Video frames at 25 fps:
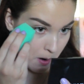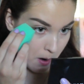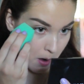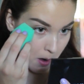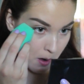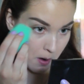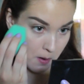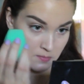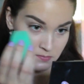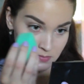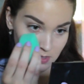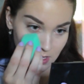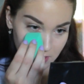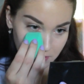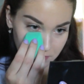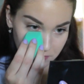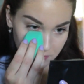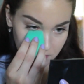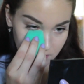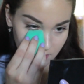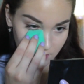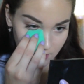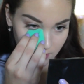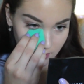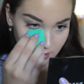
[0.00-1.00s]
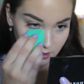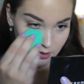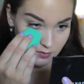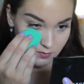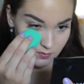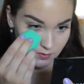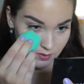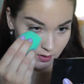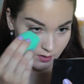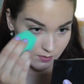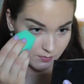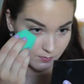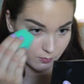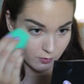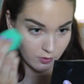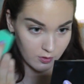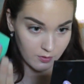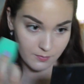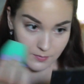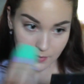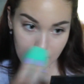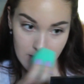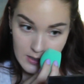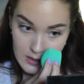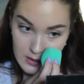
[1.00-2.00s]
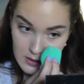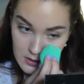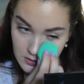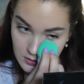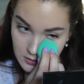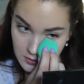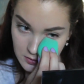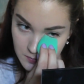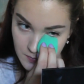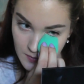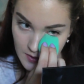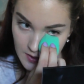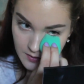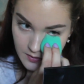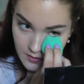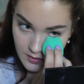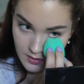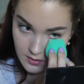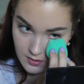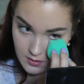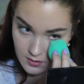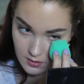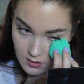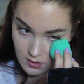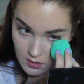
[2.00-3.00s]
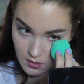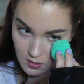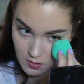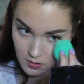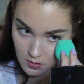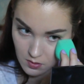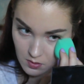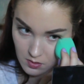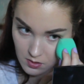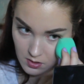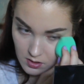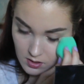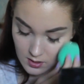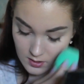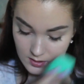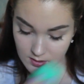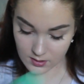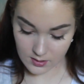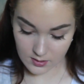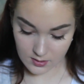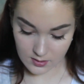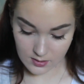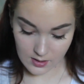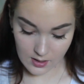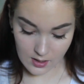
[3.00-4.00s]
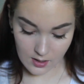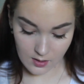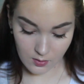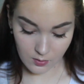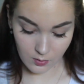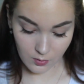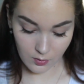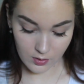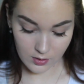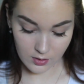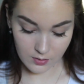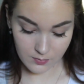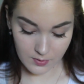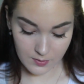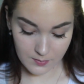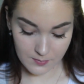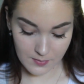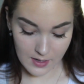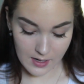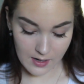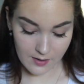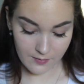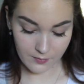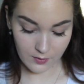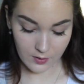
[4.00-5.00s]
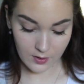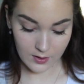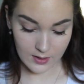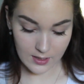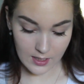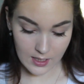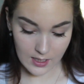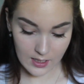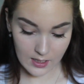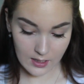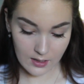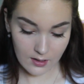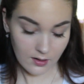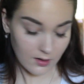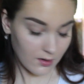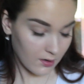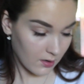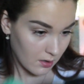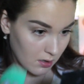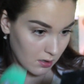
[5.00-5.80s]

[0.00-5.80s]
I recently used up one of my loose powders, so this is now going to be my everyday.